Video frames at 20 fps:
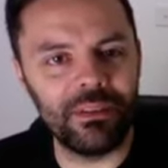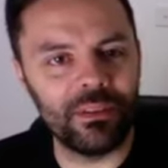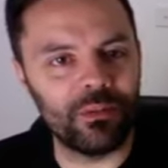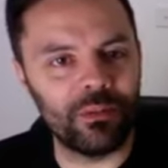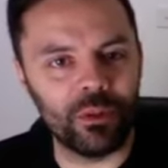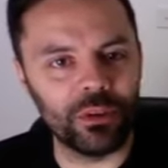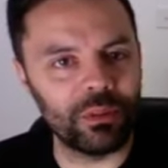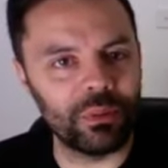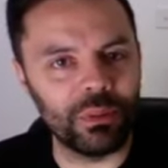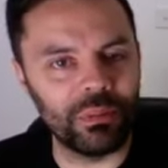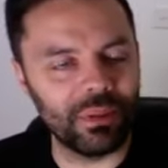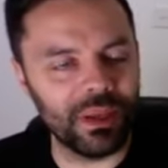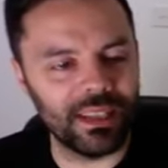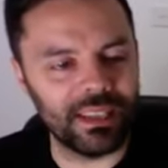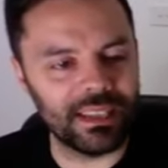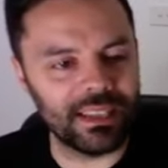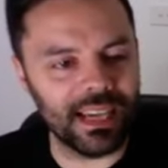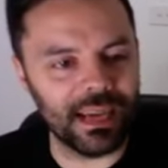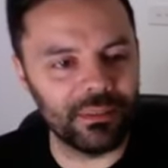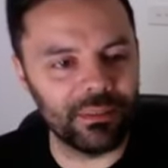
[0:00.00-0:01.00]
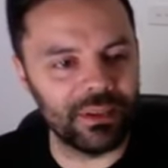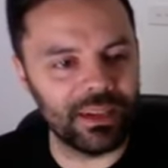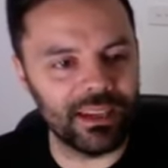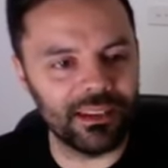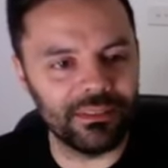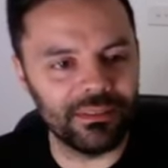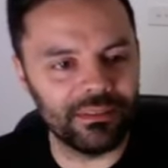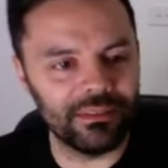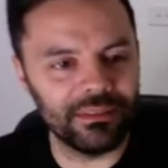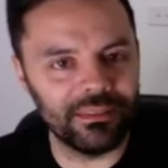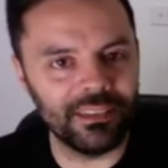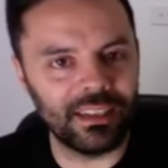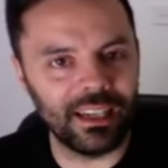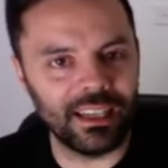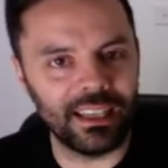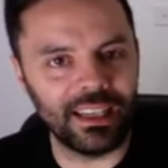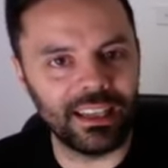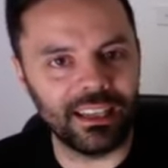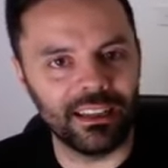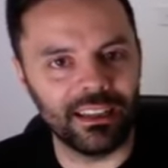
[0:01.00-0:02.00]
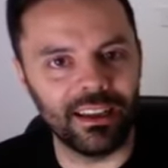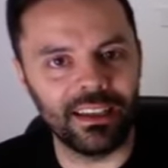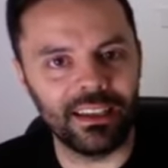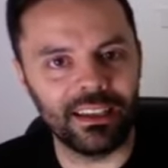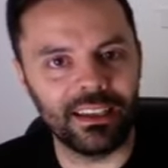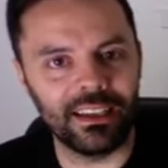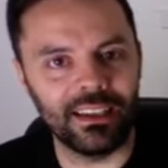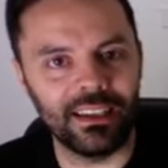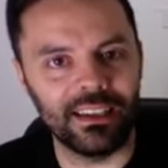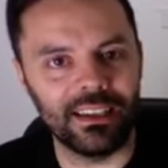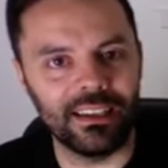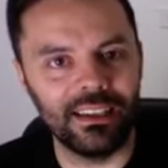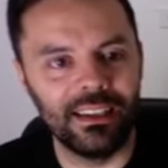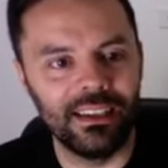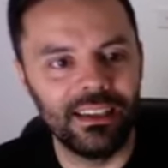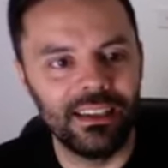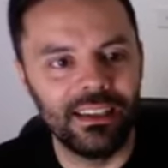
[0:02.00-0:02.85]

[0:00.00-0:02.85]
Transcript: you've watched me play this game enough, I need like a,